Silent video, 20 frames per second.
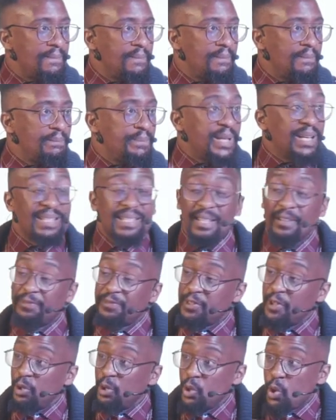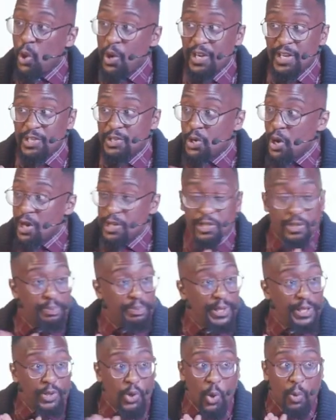Because if the Lord is going to
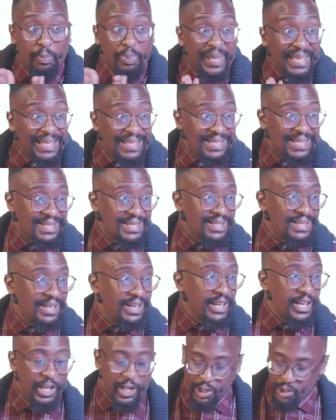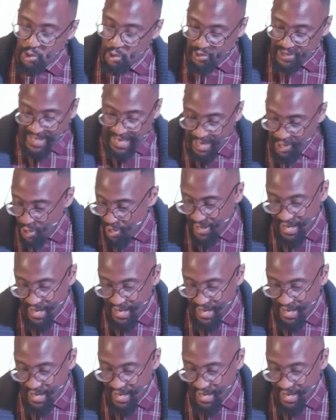be your peace, you cannot